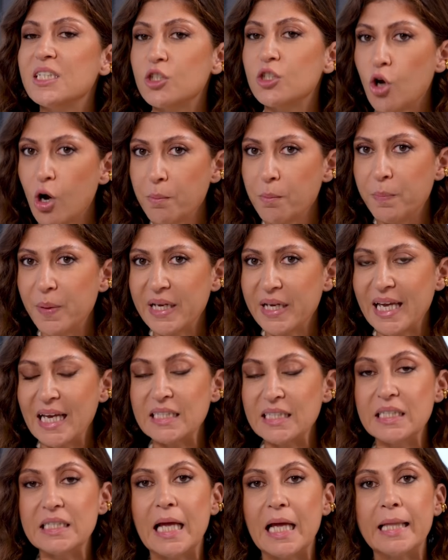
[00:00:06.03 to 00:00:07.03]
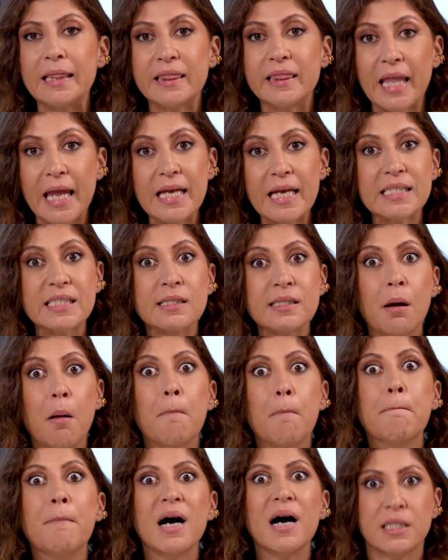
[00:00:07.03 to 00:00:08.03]
is complicated and takes
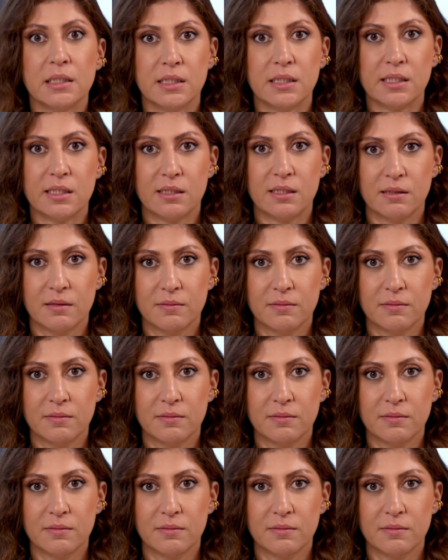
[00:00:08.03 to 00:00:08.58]
months.